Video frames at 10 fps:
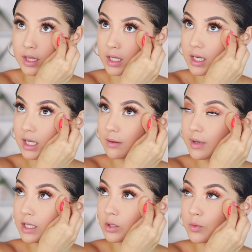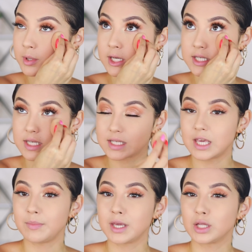The key to being luminous is
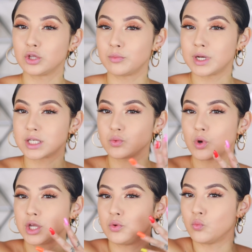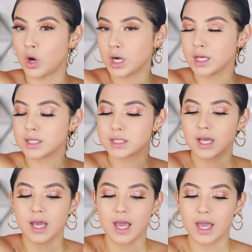keeping it luminous where you want it
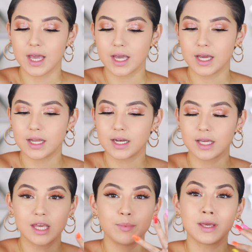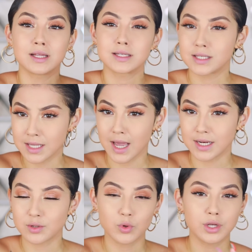and keeping it
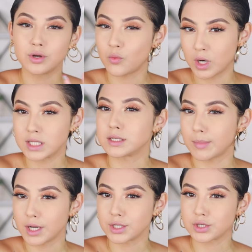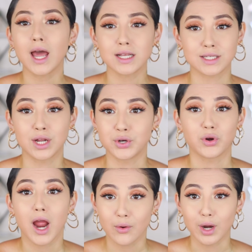set to where you don't want it to budge. That is an
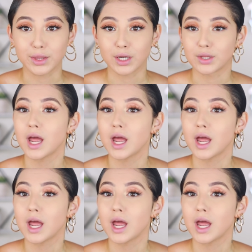under eye right there.